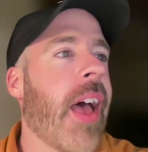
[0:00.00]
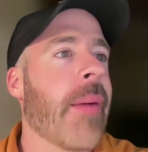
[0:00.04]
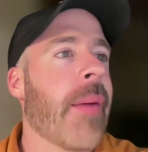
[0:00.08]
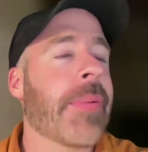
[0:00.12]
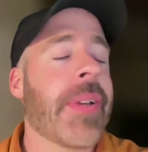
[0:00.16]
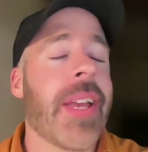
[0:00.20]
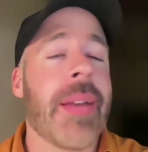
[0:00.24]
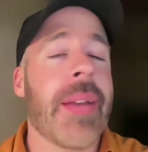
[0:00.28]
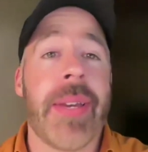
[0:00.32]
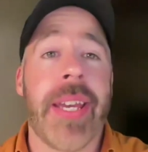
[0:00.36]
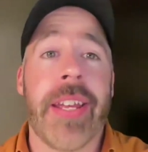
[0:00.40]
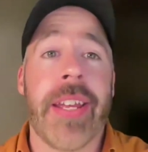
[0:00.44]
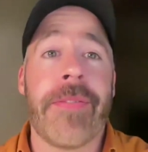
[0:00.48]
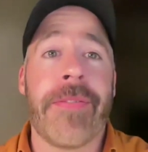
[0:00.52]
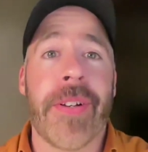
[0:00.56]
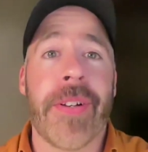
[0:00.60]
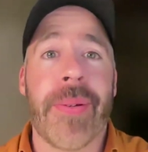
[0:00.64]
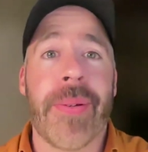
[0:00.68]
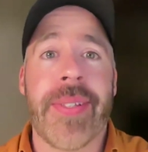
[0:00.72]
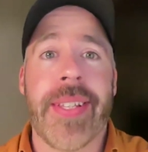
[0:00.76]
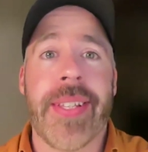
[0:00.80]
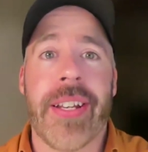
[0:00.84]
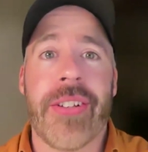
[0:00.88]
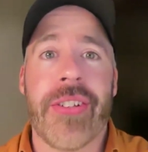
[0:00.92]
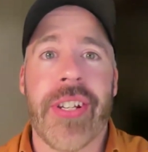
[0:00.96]
Upcoming
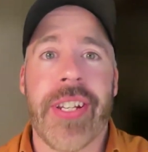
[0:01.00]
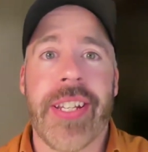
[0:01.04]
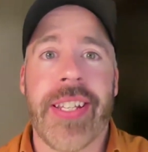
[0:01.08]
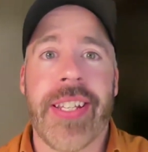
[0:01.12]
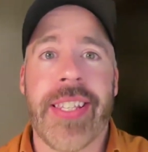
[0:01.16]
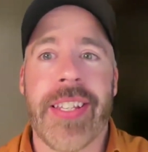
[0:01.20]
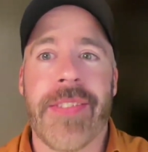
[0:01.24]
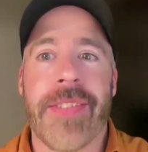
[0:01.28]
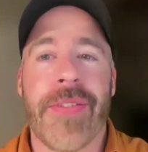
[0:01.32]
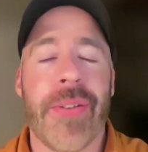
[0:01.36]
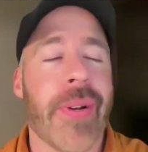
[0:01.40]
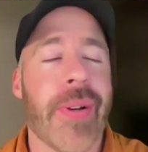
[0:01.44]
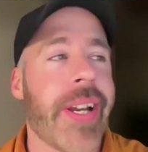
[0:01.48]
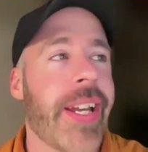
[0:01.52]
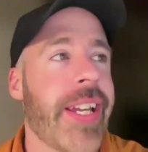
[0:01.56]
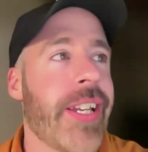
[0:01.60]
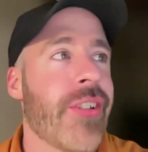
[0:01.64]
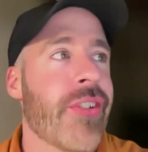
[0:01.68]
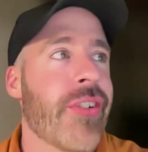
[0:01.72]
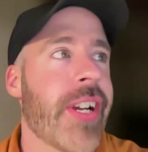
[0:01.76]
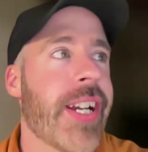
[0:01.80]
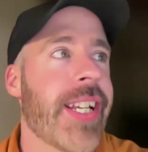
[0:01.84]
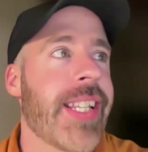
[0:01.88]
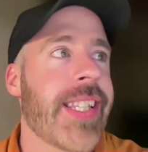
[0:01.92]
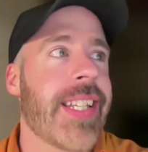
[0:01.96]
info sessions, if you're
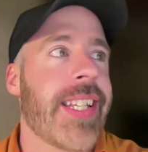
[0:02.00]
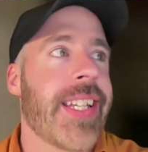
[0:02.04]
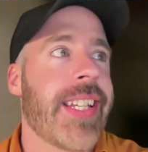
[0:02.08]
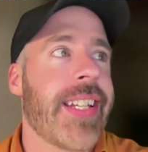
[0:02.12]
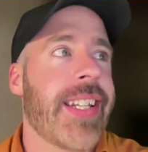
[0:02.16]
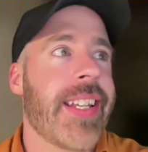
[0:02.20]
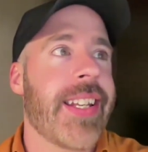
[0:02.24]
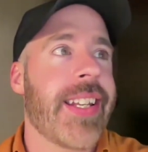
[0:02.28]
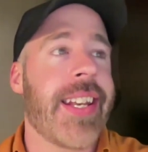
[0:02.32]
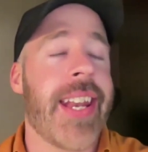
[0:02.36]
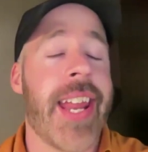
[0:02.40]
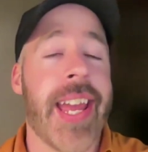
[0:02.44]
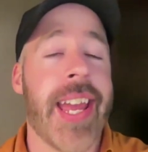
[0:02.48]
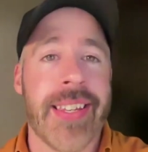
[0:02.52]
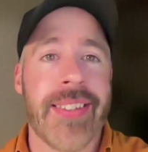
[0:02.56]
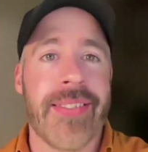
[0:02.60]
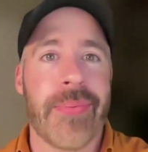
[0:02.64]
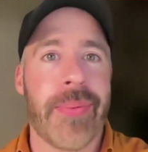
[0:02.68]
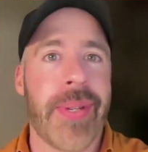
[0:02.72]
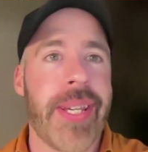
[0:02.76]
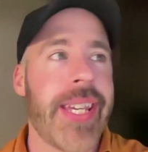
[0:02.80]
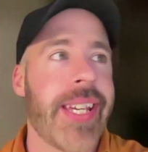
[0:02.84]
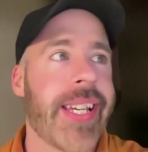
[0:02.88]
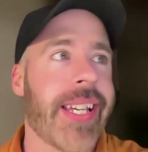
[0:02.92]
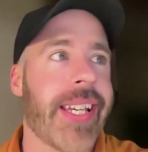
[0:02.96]
interested, next
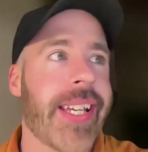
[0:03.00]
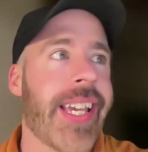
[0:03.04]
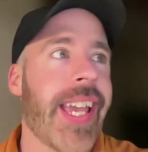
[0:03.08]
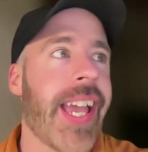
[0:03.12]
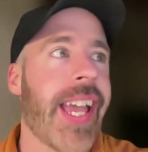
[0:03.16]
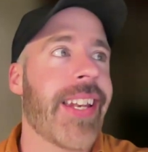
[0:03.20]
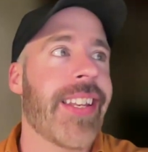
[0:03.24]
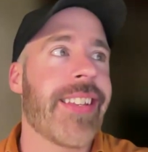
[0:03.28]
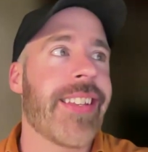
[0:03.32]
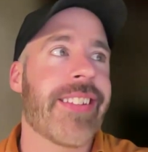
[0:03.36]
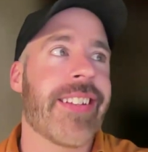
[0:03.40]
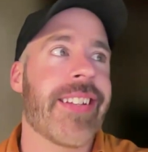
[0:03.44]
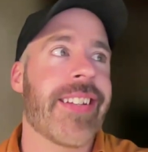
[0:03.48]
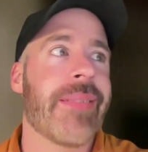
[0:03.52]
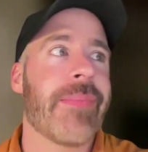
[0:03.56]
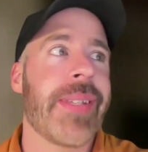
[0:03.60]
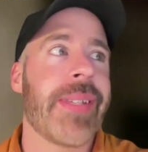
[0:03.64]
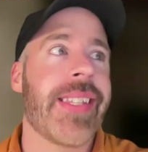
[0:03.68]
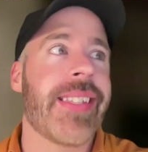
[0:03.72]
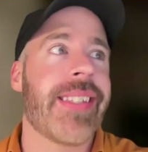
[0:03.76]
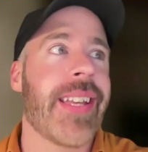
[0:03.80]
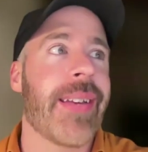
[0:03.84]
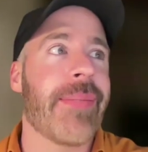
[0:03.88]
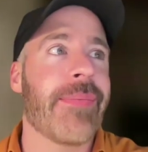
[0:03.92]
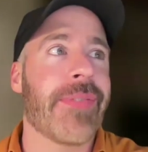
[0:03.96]
week, again, is going to be
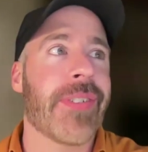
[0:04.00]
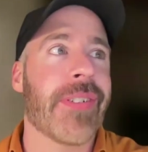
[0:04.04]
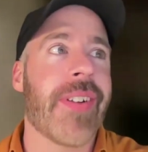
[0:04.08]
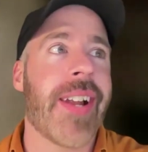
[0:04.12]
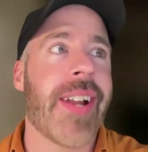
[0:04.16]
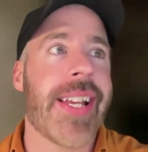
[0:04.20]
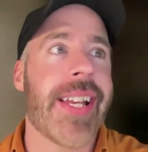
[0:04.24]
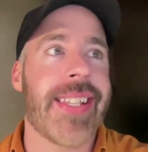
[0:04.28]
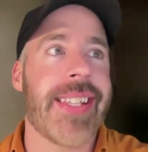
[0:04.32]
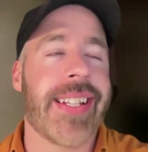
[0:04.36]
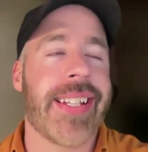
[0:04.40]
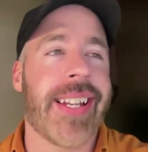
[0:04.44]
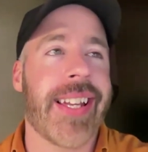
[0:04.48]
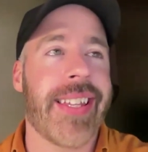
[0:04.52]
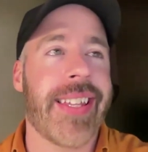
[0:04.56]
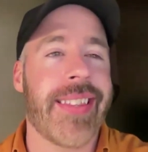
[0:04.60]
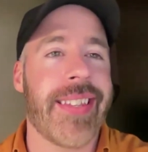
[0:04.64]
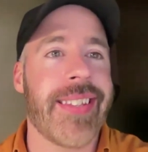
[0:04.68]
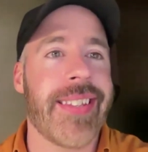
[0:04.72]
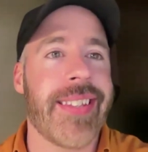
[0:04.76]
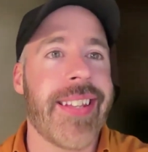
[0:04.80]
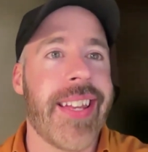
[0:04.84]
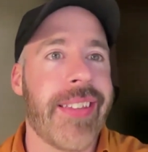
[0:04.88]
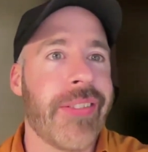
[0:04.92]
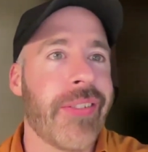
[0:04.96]
STEM for Rising 9th
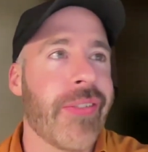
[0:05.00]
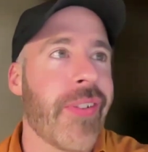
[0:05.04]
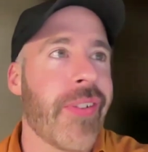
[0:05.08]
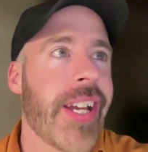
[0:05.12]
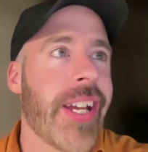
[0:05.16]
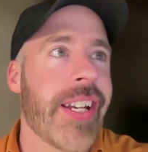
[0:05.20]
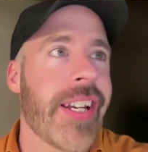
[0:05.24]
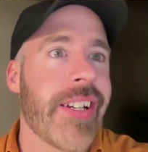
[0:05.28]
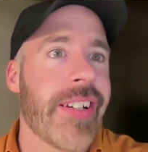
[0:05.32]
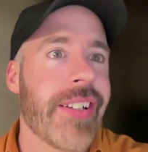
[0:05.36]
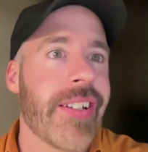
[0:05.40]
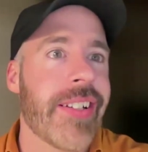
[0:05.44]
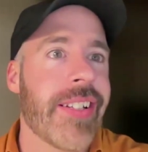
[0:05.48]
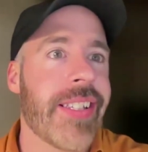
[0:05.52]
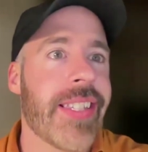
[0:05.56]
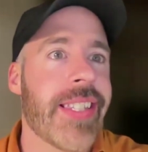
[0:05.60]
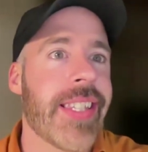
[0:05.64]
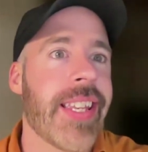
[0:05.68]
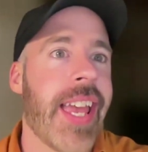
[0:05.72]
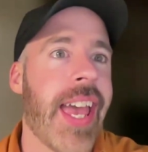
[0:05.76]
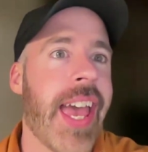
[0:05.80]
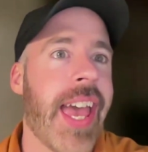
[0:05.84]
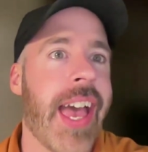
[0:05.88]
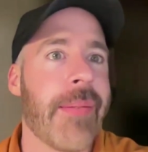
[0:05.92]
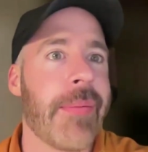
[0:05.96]
and 10th
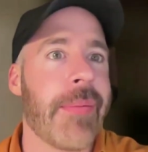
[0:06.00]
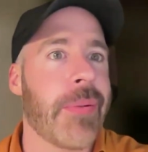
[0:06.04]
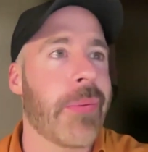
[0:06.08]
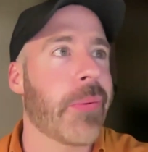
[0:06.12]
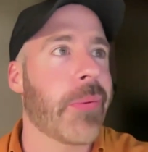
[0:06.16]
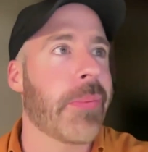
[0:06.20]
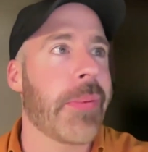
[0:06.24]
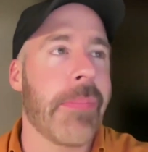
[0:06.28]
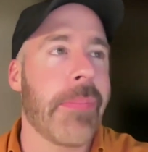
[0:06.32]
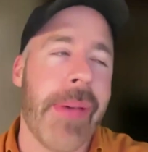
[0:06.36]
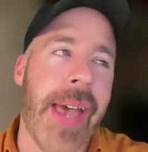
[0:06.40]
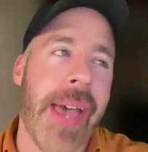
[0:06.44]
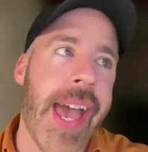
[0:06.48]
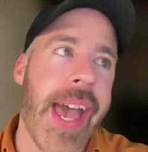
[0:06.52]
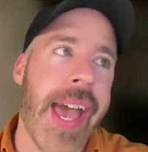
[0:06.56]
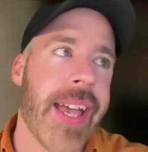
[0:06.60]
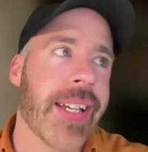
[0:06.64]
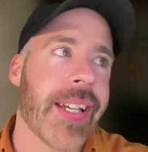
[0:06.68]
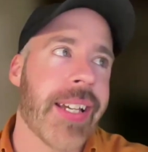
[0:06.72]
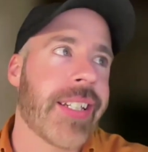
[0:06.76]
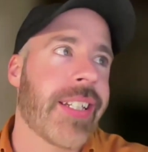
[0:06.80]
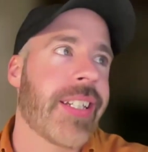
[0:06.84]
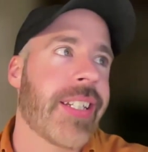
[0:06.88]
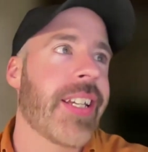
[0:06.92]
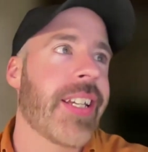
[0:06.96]
graders. Abby will be back.